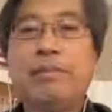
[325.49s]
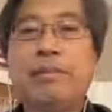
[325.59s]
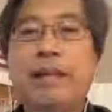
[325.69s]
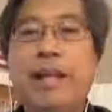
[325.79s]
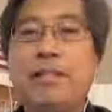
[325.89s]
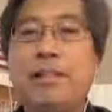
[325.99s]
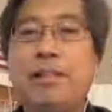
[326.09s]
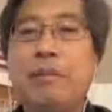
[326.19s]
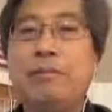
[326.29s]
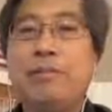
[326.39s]
That's the
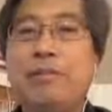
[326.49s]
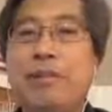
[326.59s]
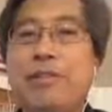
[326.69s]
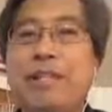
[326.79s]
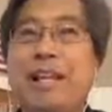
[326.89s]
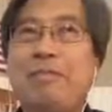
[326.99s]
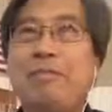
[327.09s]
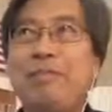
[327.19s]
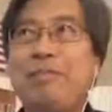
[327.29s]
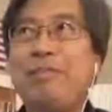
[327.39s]
look of confusion that
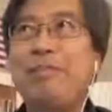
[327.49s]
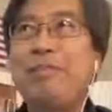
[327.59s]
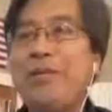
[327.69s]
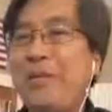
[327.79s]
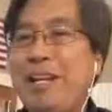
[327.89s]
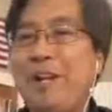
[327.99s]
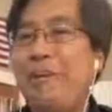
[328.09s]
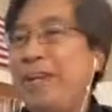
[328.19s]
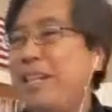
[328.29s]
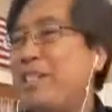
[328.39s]
we want to
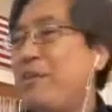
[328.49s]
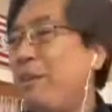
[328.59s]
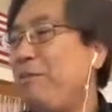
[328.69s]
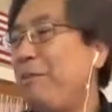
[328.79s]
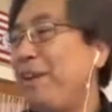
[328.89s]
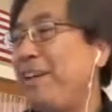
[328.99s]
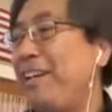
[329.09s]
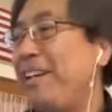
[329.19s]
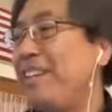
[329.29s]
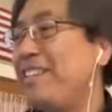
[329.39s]
erase from our
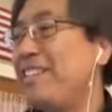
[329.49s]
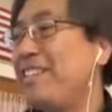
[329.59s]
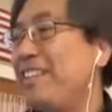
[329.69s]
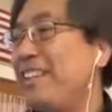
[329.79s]
kids.